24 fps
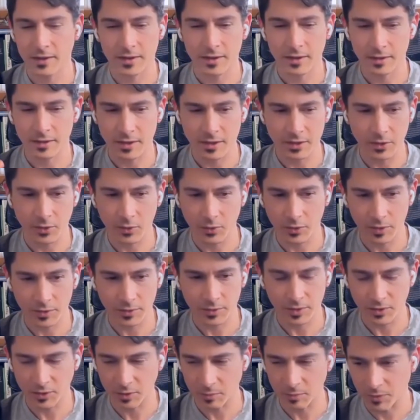
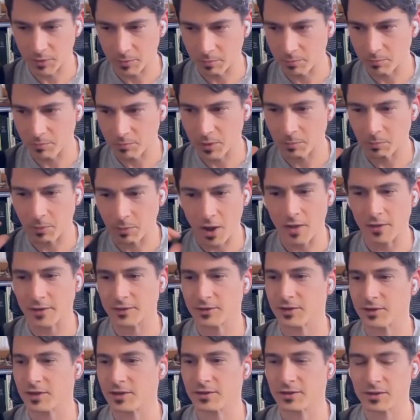that the
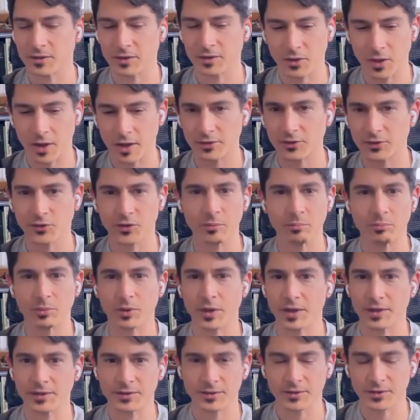policies and the laws are in
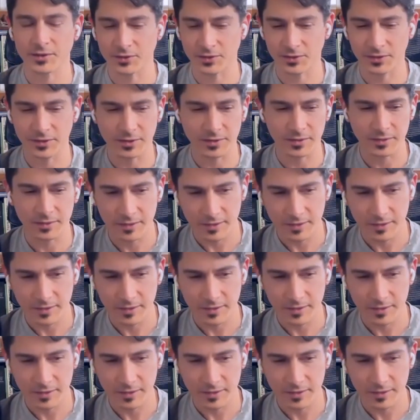place just to